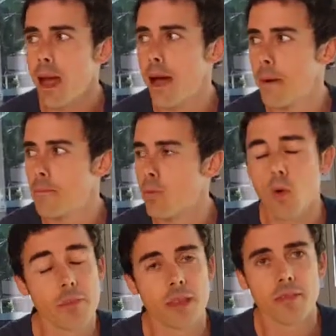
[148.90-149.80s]
But
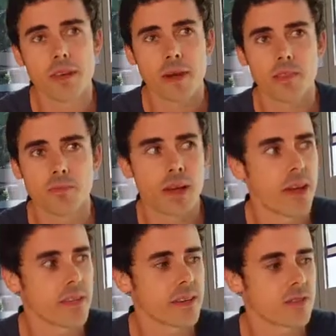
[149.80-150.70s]
what I'm loving about this play,
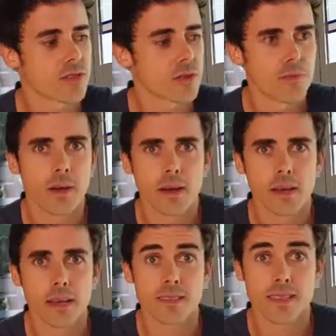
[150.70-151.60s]
I think it's super
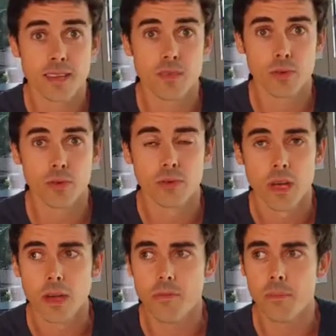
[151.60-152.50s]
accessible
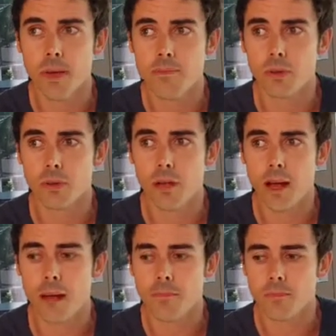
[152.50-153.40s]
for people
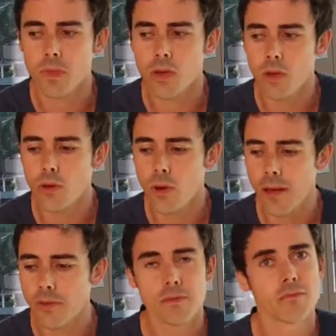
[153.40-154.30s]
who
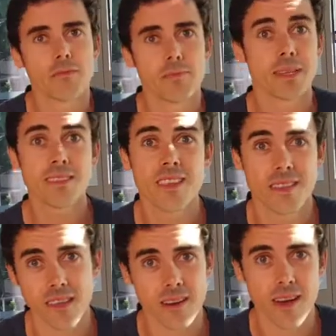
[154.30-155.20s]
haven't been to the
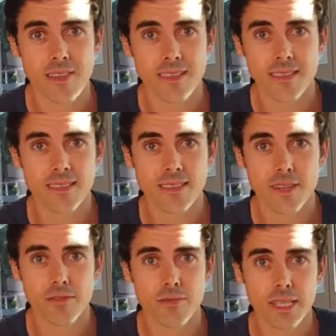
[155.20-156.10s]
theatre. I think this is
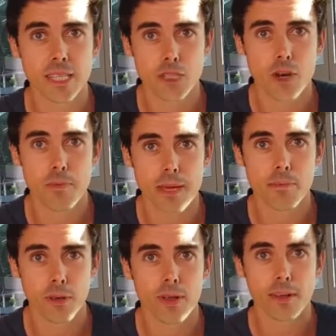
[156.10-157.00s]
going to really show
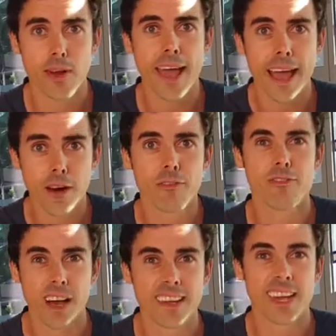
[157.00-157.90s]
people, how
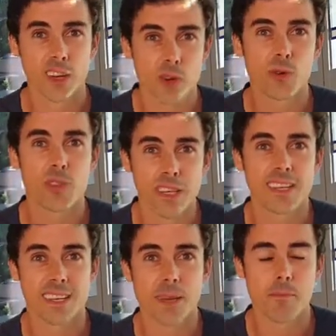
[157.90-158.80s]
fun and cool
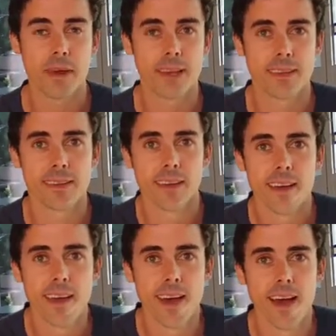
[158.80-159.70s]
theatre can be,
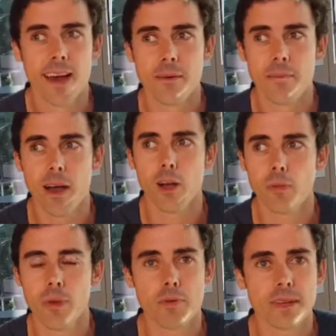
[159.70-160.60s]
and I
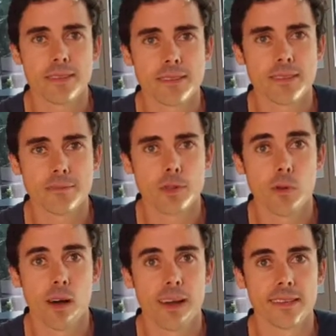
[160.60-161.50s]
hope we bring in some
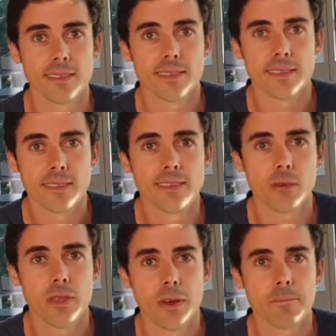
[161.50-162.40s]
new eyes
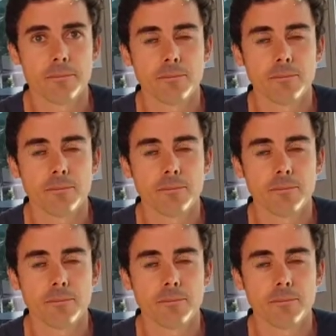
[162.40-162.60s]
with it.